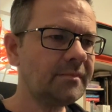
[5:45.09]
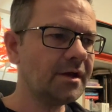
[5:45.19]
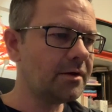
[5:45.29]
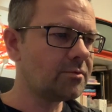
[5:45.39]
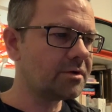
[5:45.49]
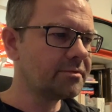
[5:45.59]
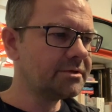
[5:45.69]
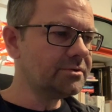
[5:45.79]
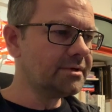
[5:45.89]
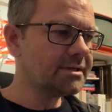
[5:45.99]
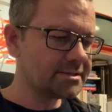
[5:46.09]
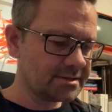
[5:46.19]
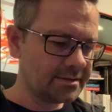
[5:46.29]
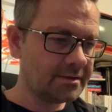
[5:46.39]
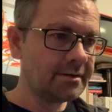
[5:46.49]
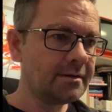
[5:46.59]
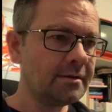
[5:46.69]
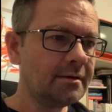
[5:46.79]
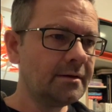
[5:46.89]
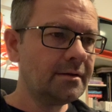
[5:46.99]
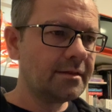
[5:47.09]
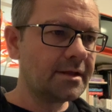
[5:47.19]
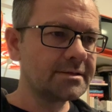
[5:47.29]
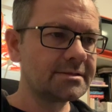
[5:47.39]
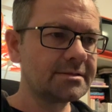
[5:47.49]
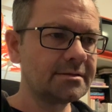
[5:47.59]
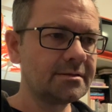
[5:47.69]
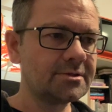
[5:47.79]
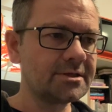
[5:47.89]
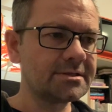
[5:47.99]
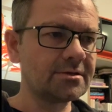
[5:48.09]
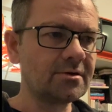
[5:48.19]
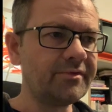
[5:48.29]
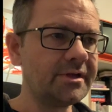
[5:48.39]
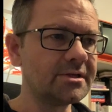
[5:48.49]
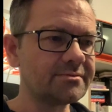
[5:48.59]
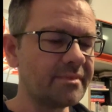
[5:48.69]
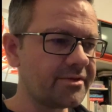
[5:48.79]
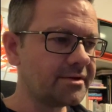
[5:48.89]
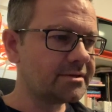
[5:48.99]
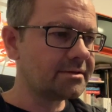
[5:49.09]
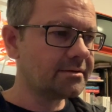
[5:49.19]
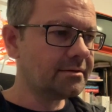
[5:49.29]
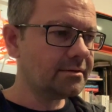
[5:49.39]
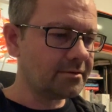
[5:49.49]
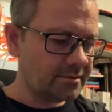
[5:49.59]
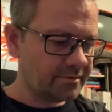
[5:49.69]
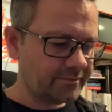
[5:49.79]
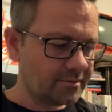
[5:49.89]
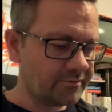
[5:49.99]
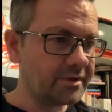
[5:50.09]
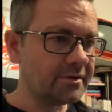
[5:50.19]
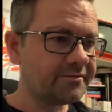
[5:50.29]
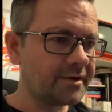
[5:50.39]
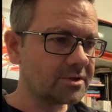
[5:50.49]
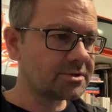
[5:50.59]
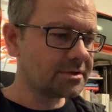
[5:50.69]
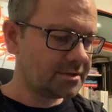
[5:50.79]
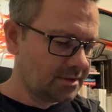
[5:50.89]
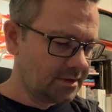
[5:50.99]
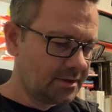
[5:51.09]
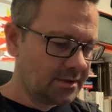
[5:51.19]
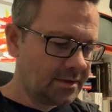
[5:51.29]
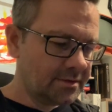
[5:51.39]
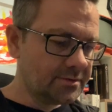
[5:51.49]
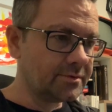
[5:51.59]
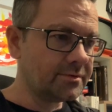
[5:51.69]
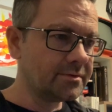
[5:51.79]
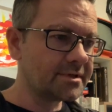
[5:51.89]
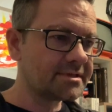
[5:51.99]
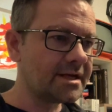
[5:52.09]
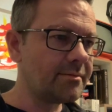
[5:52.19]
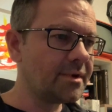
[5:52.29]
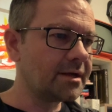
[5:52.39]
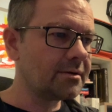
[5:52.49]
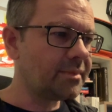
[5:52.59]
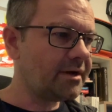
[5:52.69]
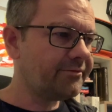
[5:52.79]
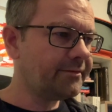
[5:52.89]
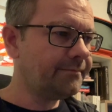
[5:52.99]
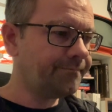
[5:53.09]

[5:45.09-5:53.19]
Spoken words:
And what we do is, that is just a convenience method or convenience function to do the same like above.